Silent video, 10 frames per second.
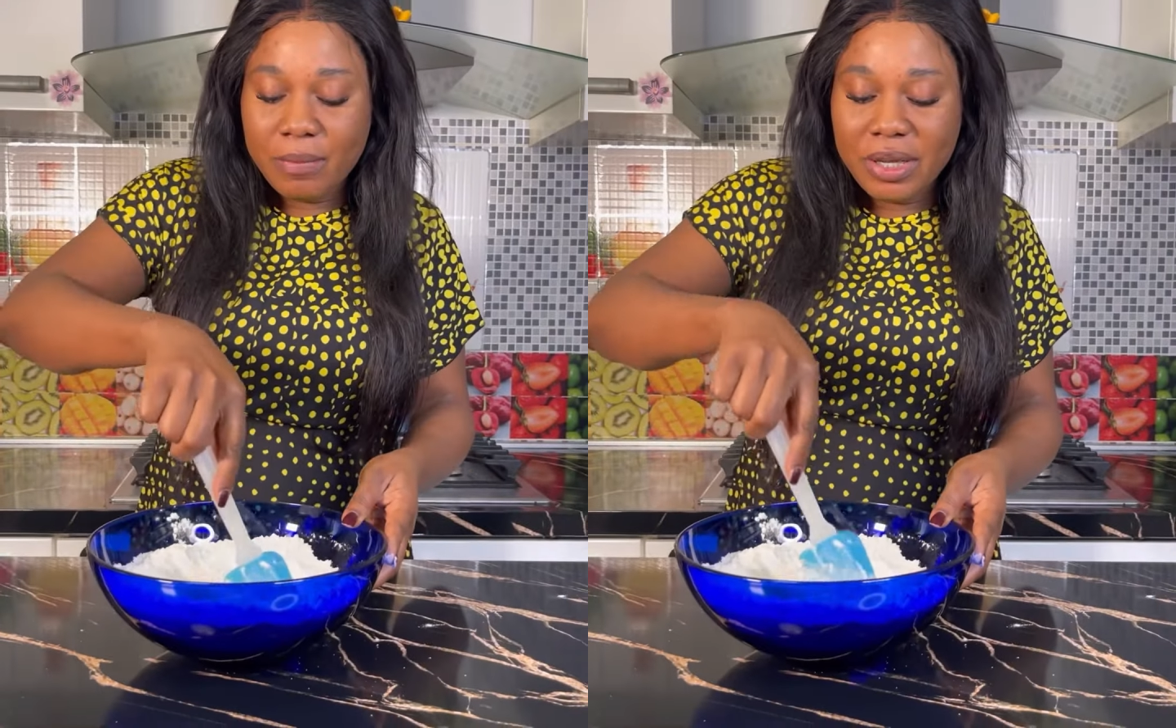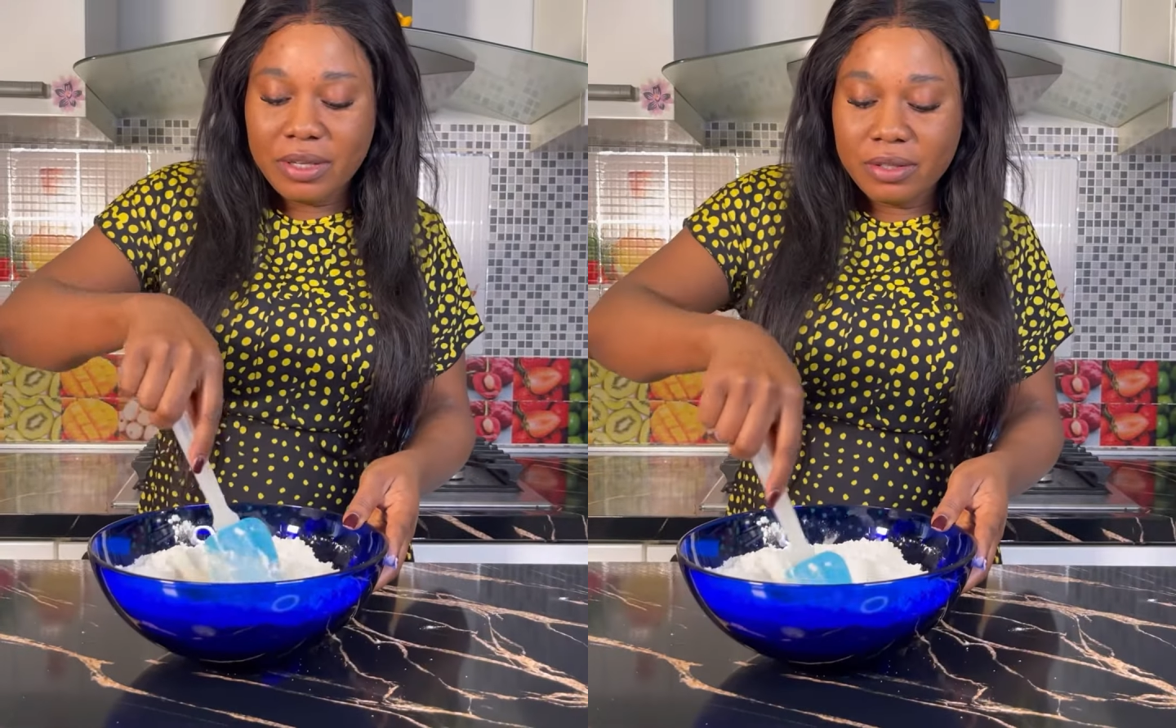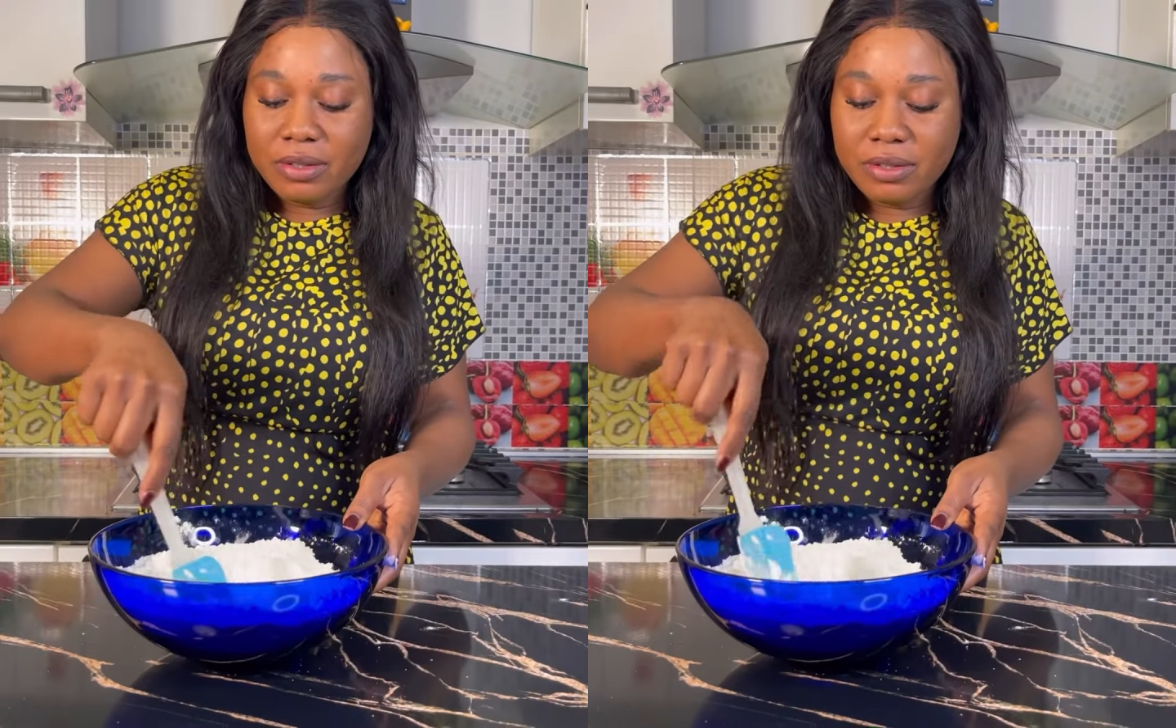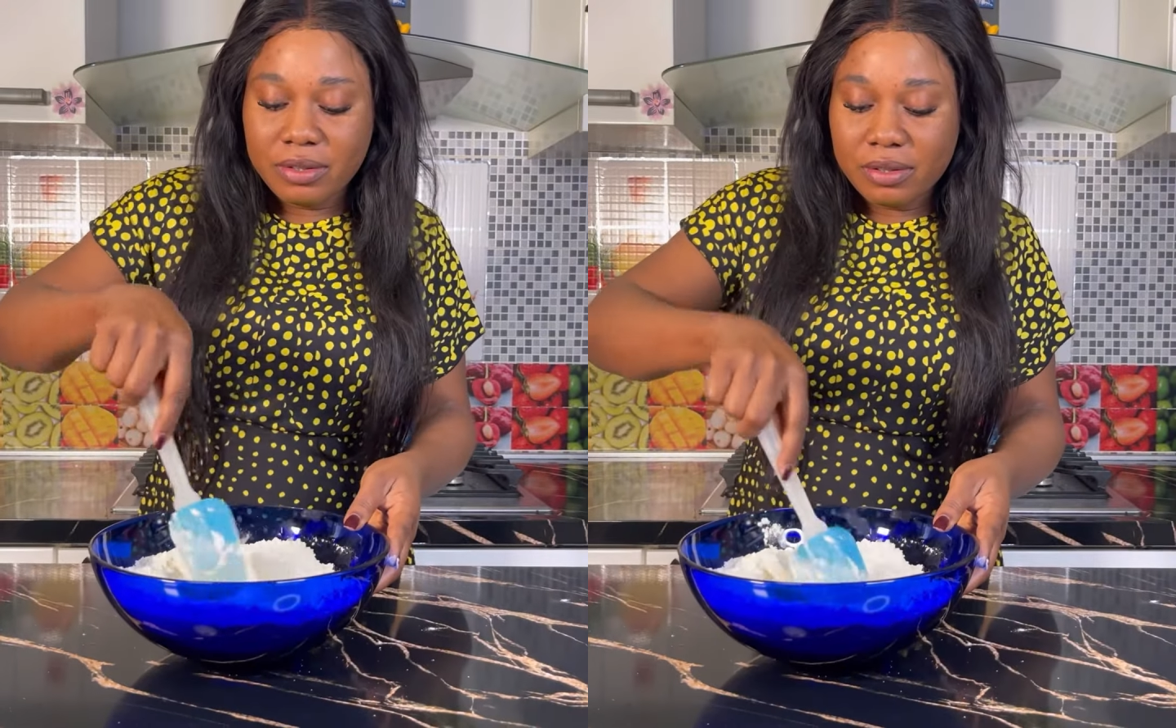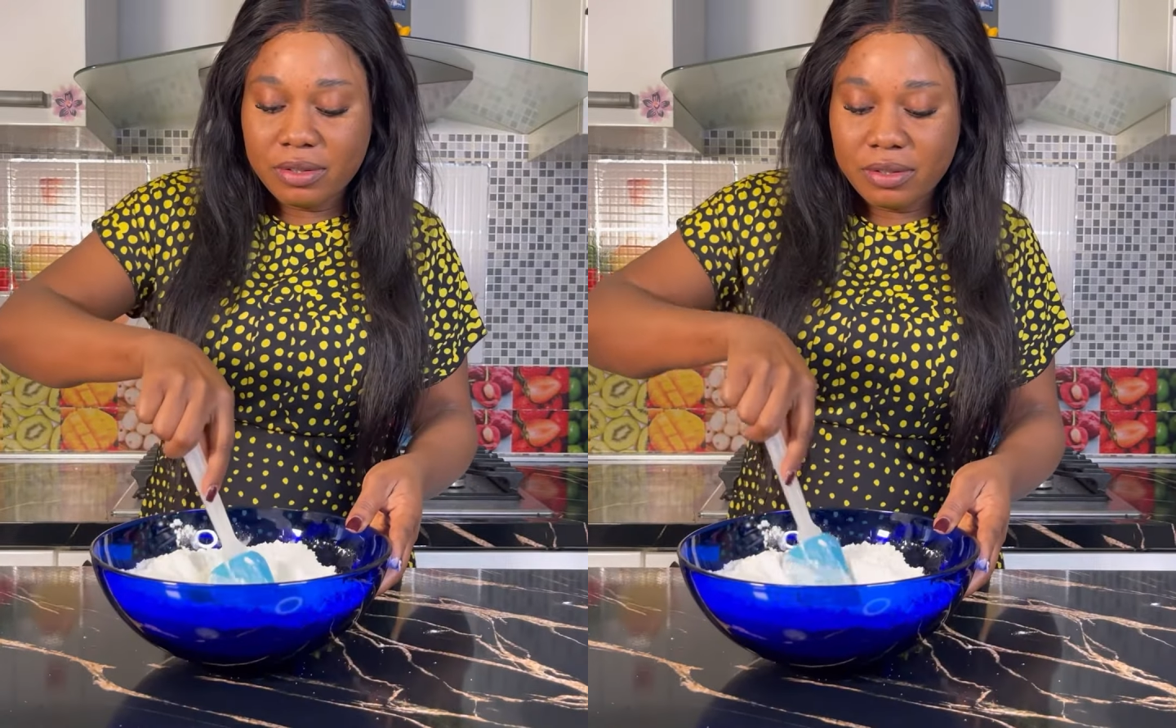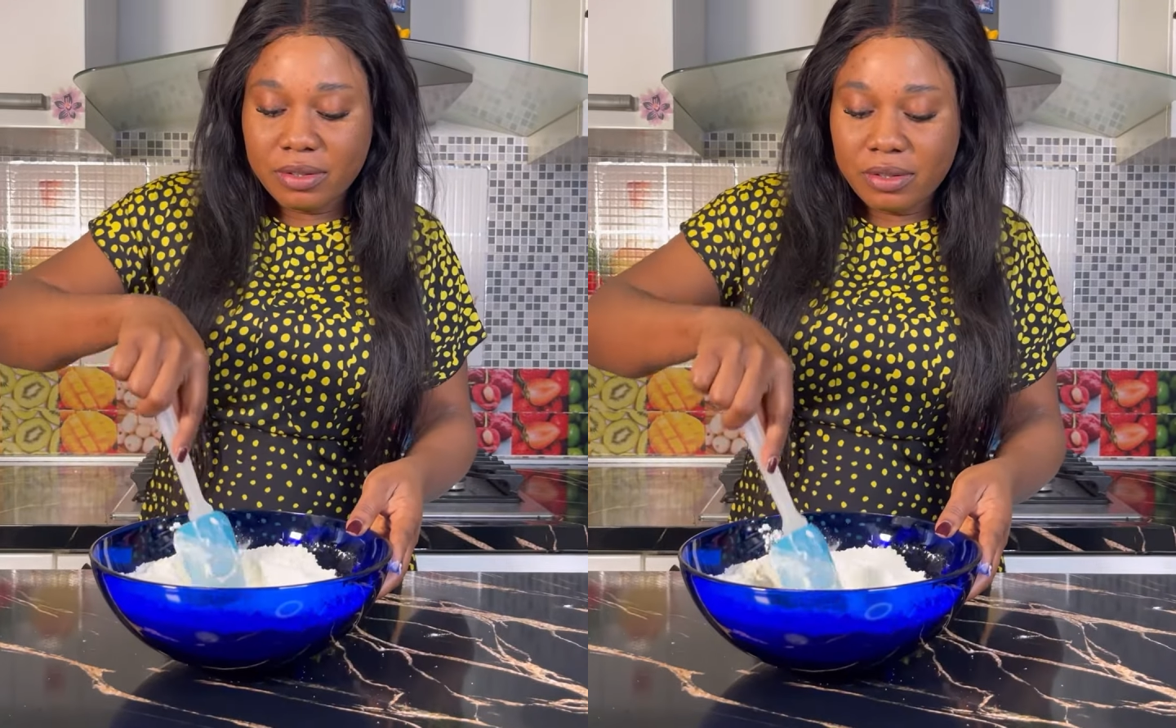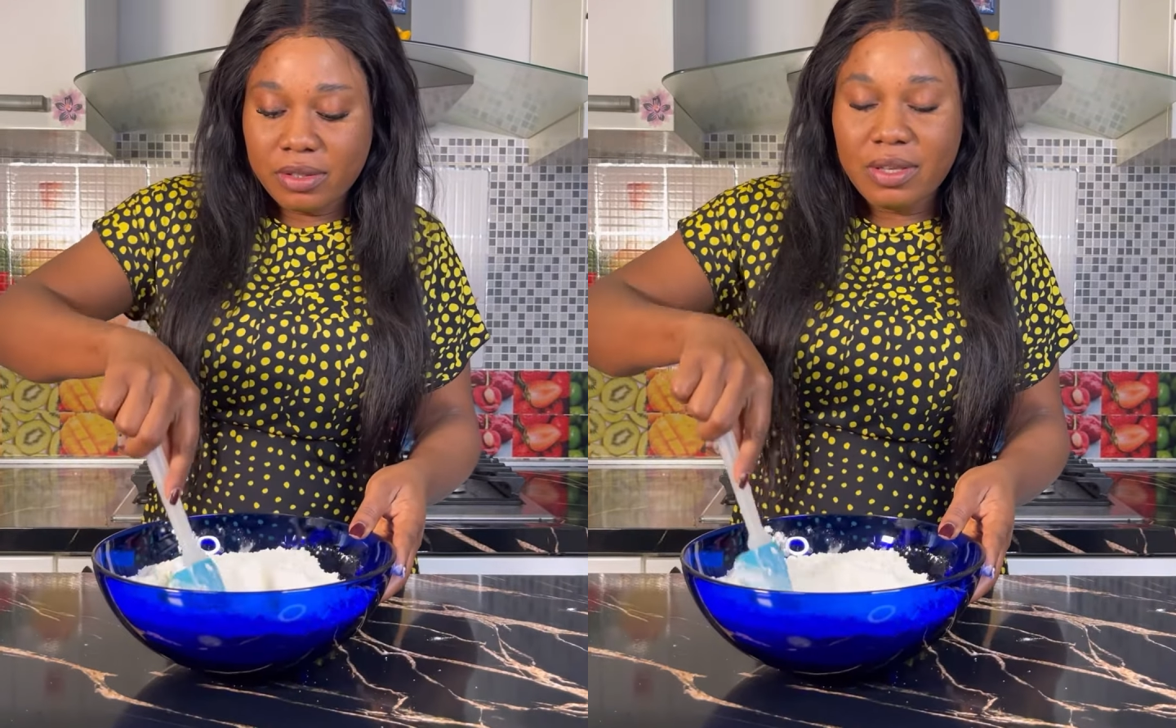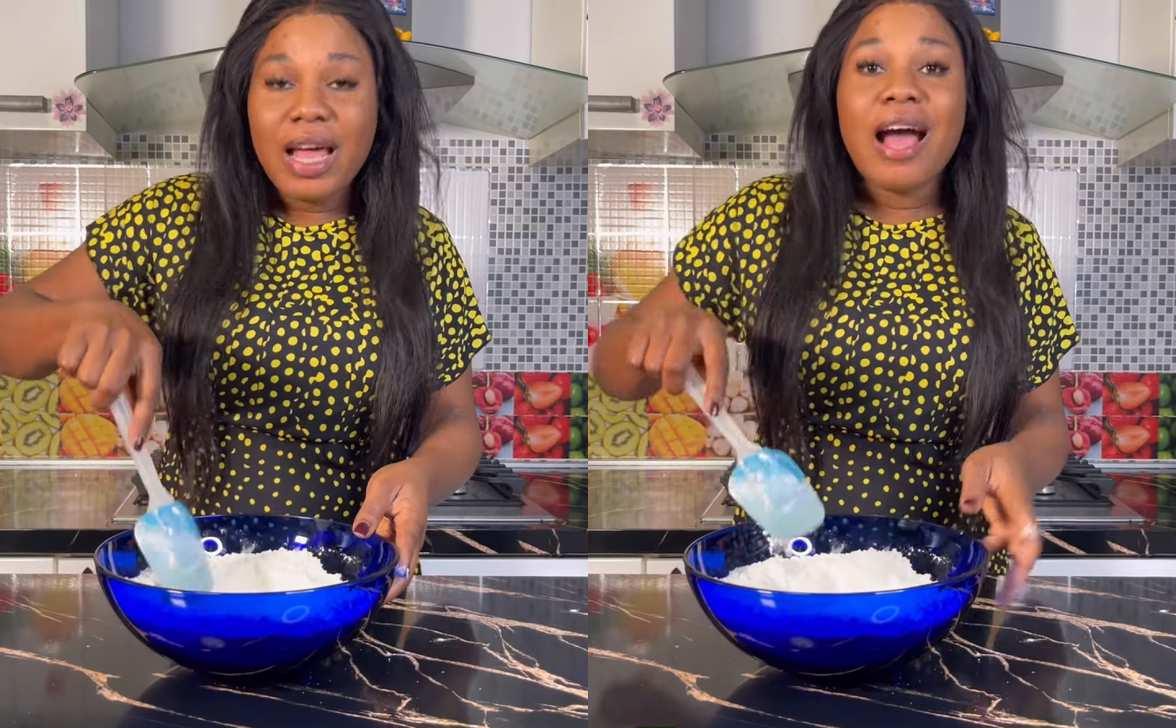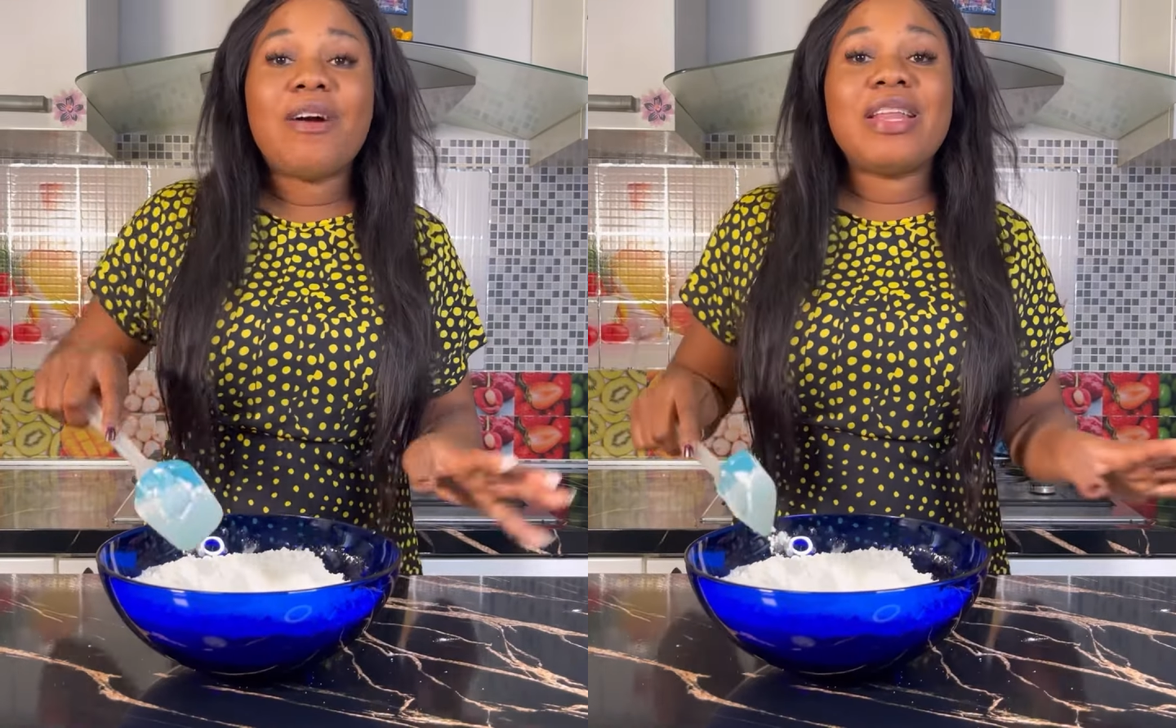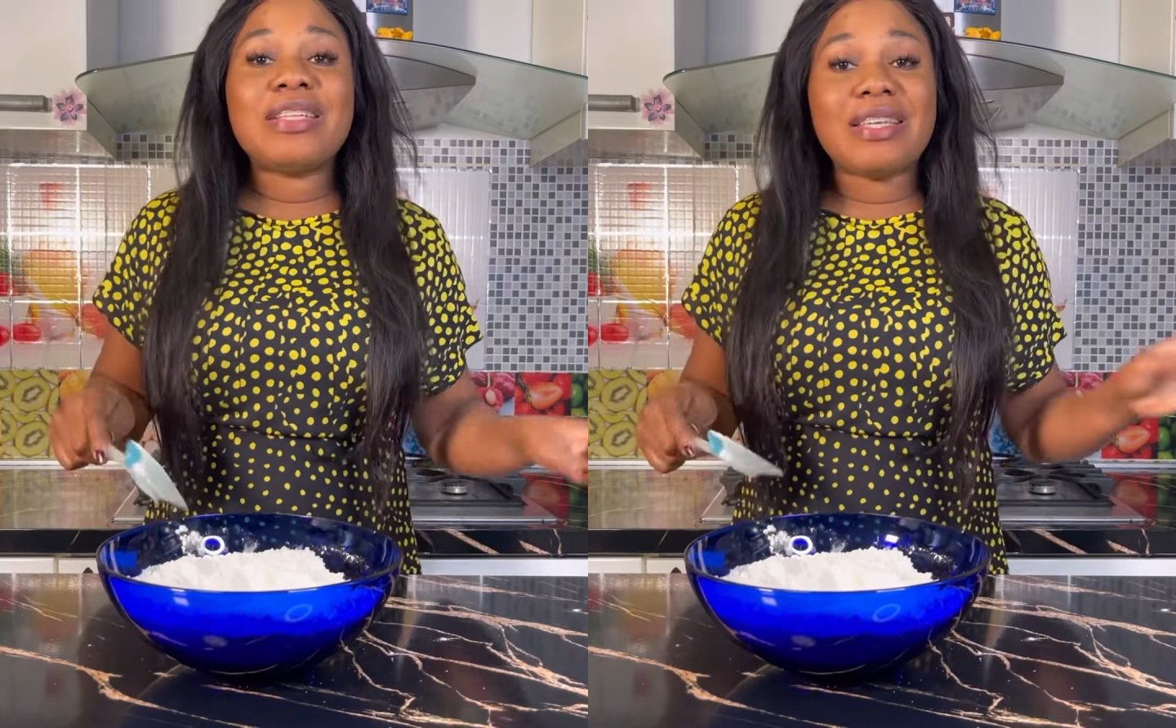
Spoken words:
middle. I'll list the